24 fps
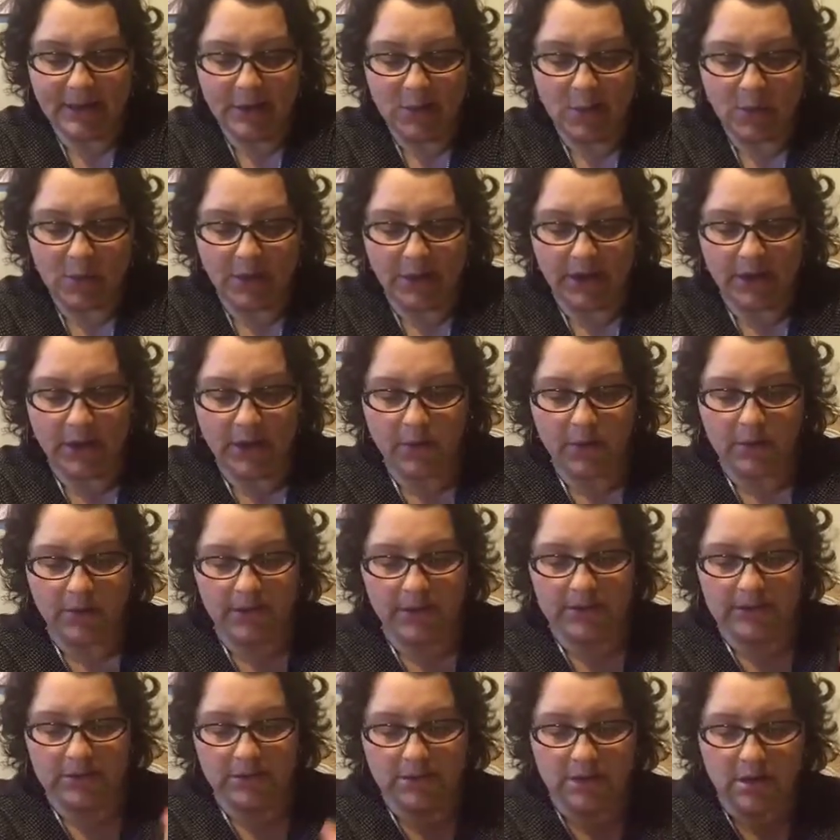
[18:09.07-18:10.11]
We are going
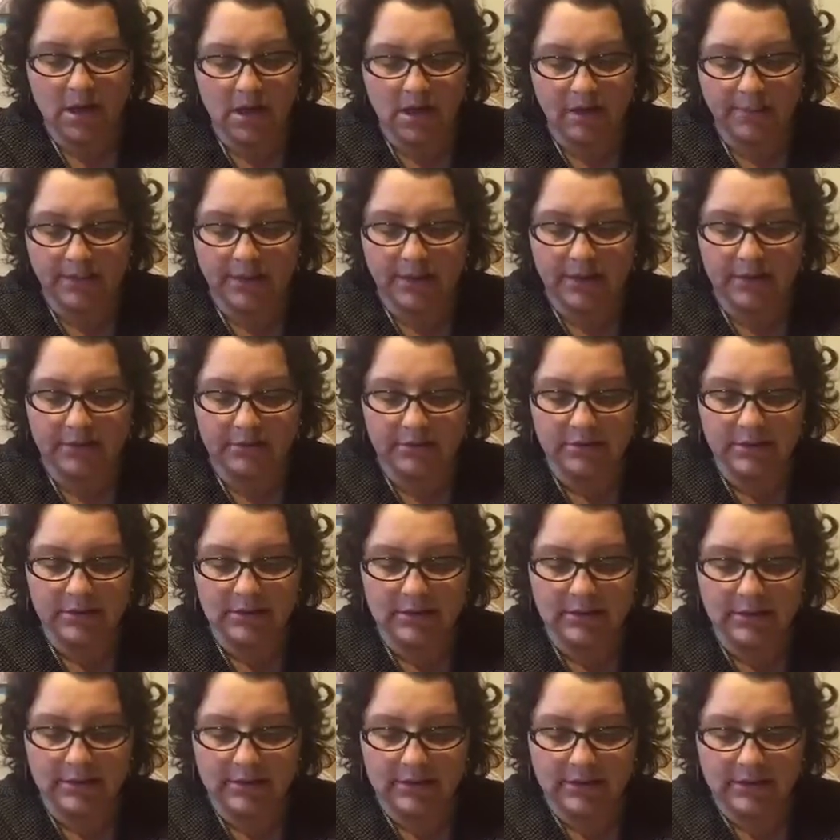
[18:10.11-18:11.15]
to talk about
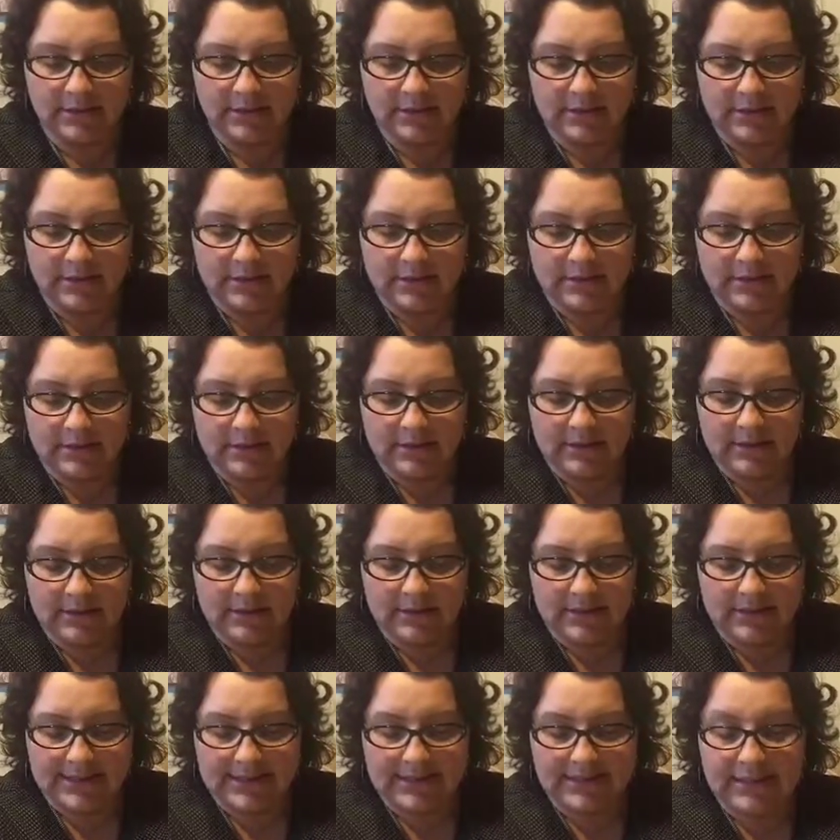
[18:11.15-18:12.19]

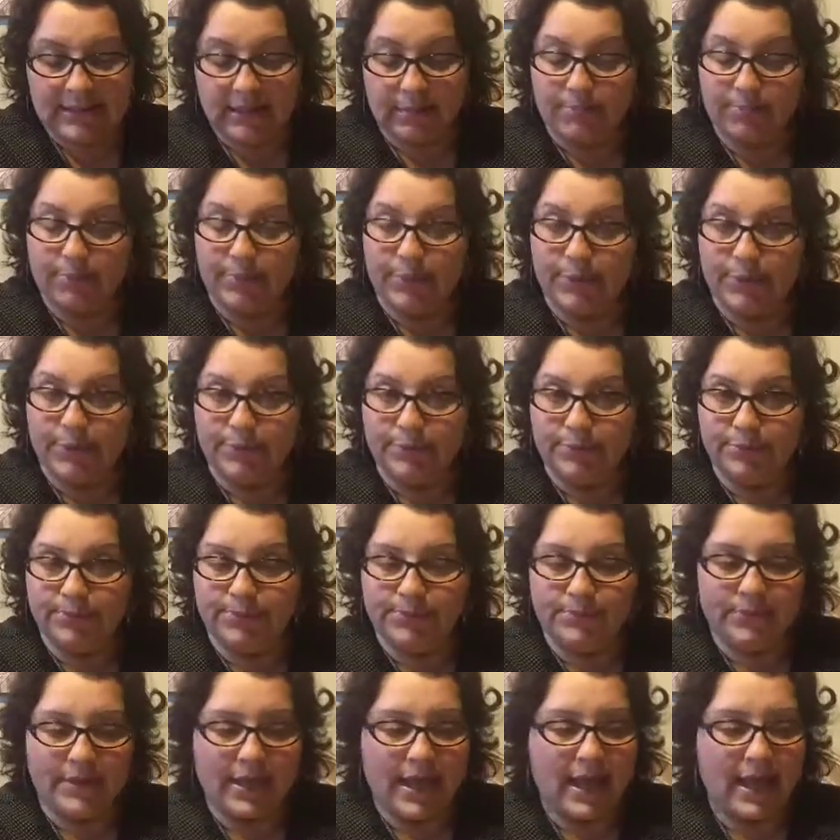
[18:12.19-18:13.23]
Deep Blue.
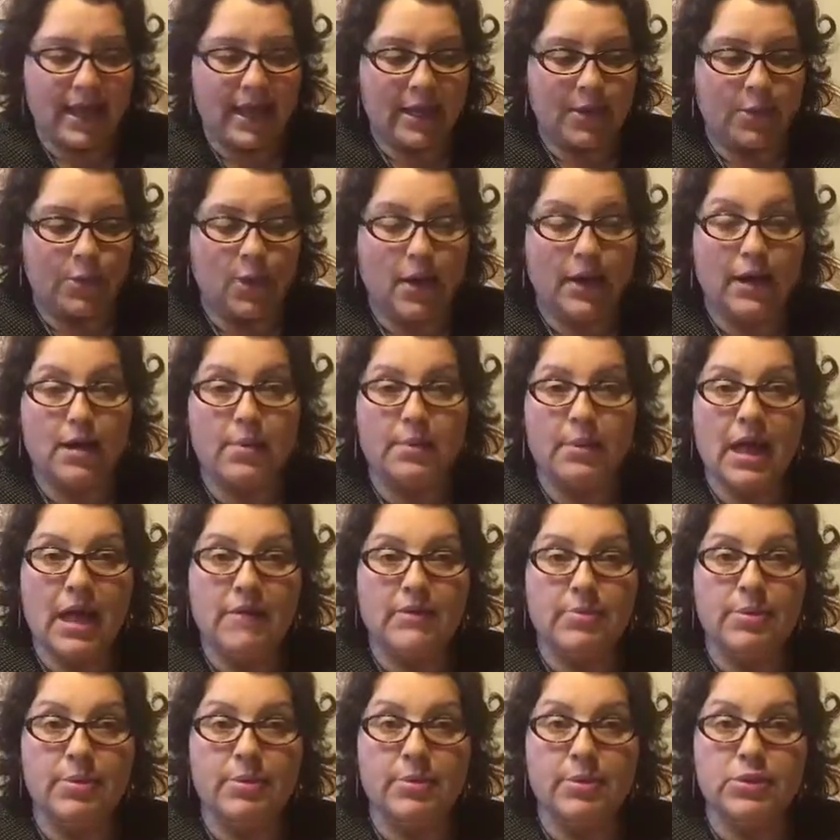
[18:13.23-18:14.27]
And right now we have
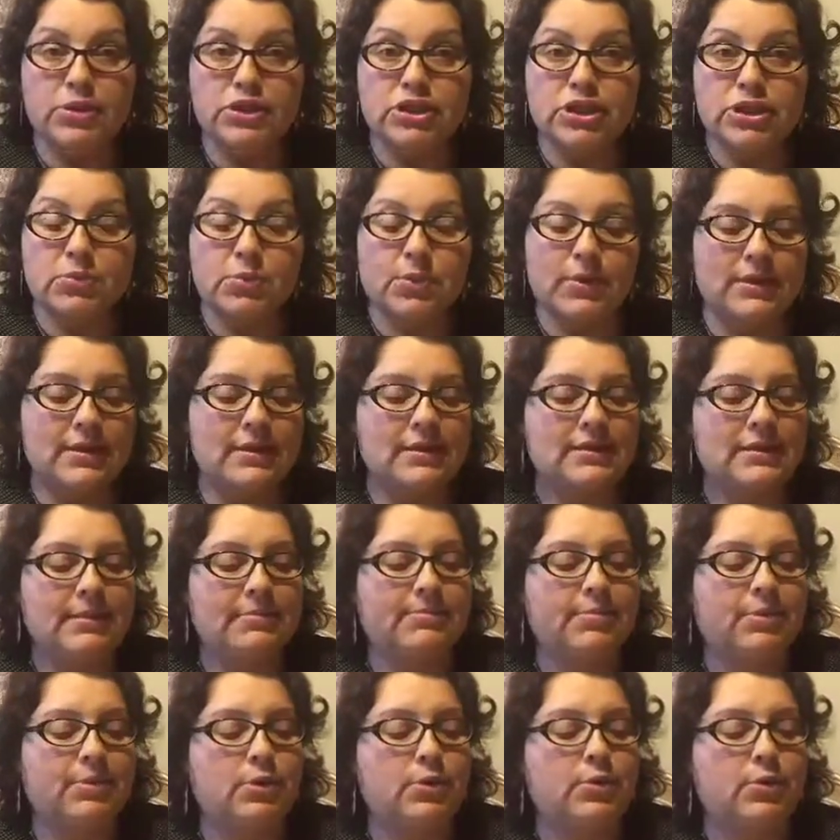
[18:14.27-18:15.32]
a promotion with the
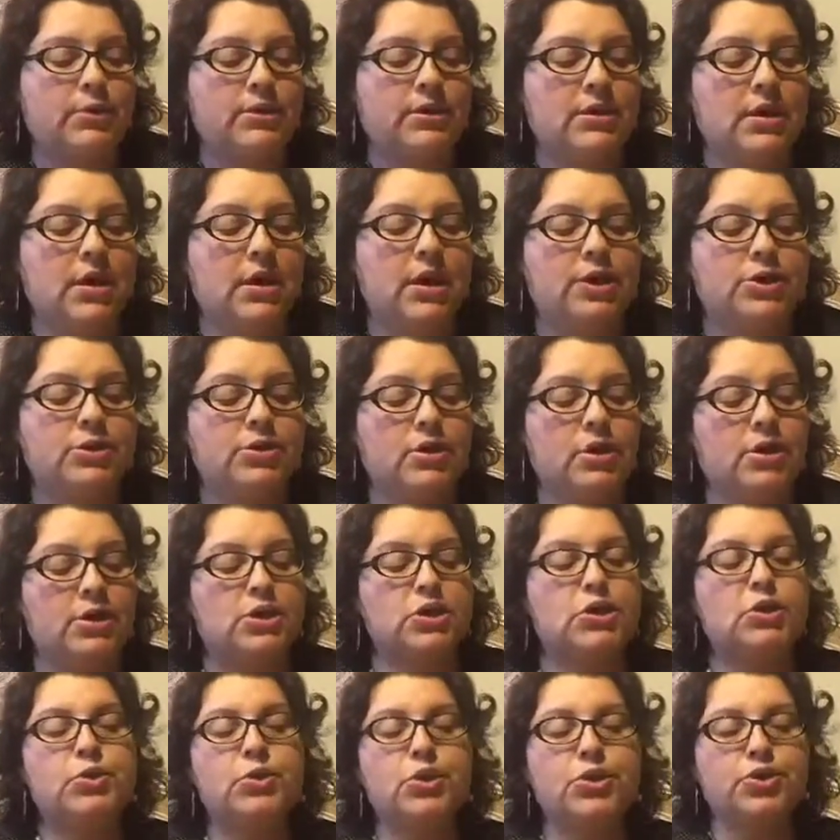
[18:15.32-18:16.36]
Deep Blue. With a
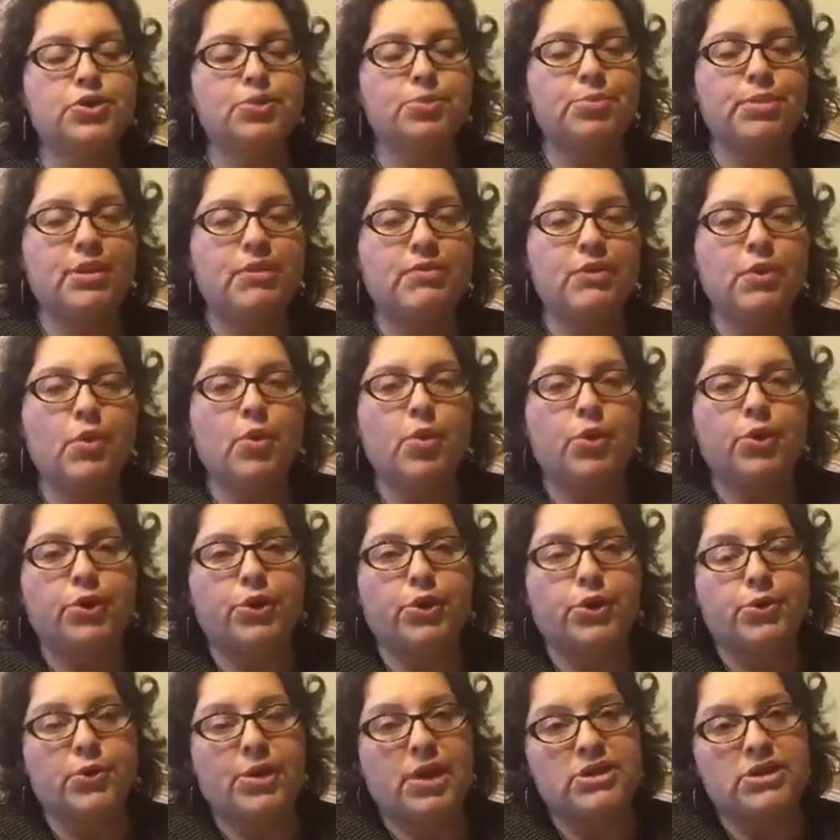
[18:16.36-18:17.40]
200 PV order,
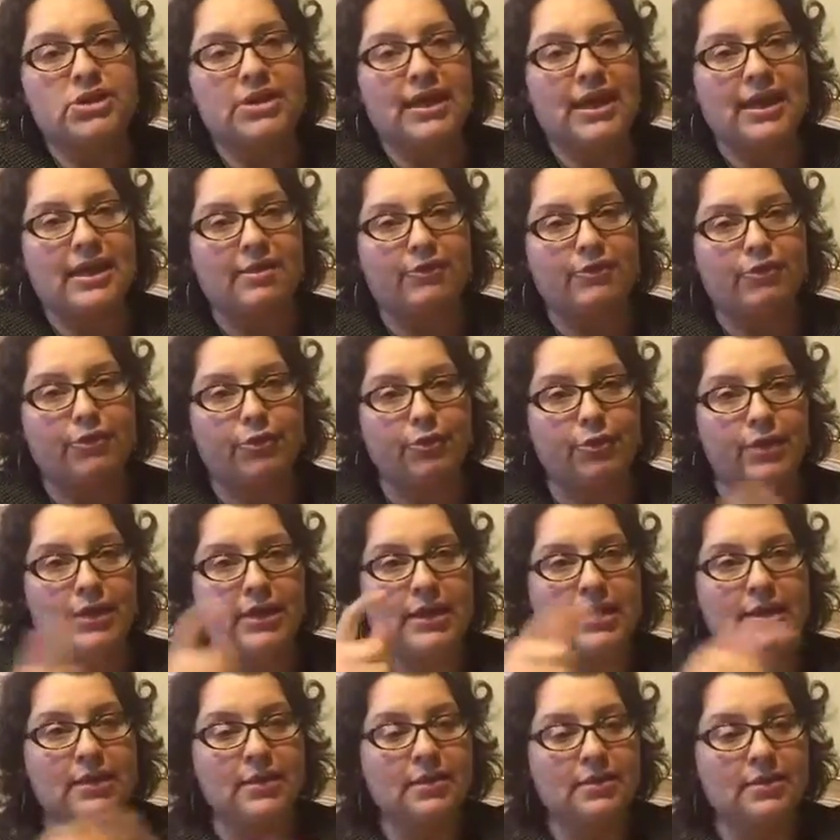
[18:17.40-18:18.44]
you actually get a
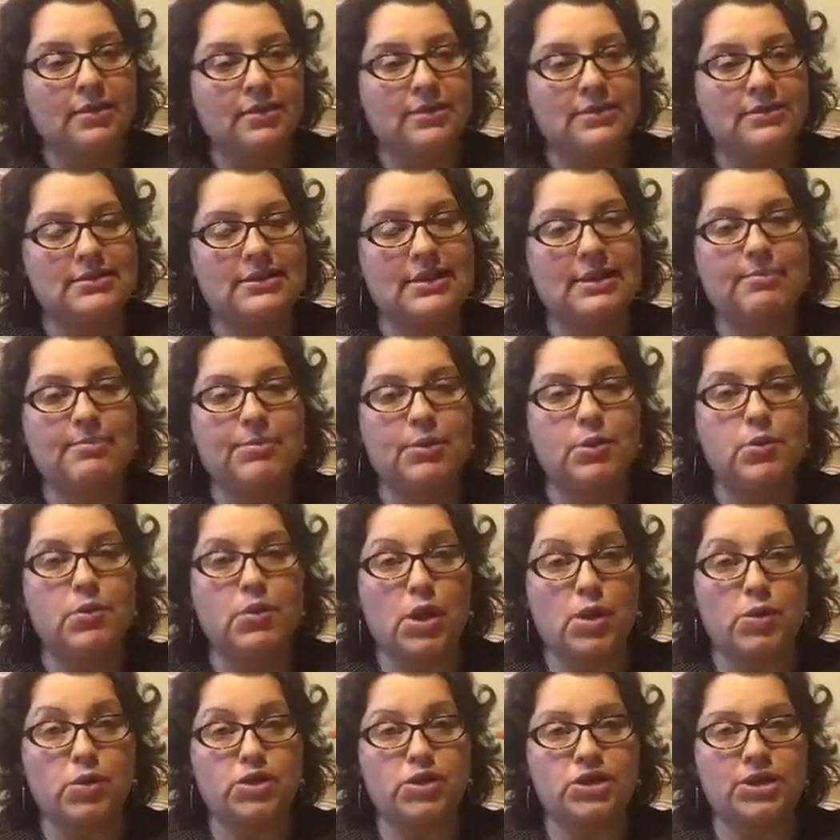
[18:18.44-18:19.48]
free Deep Blue
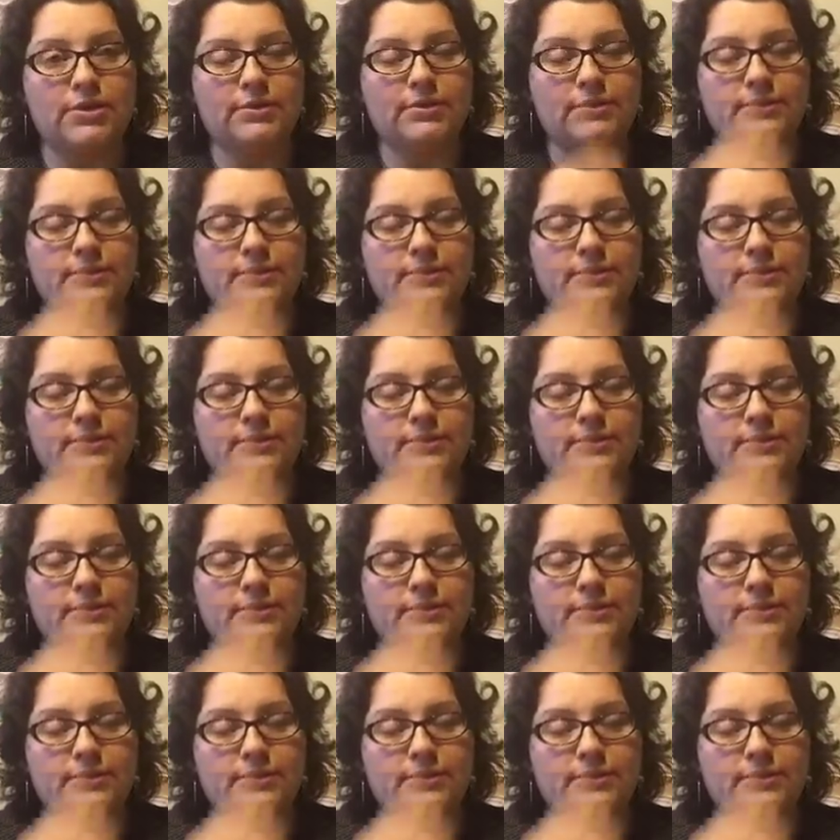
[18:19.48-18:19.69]
lotion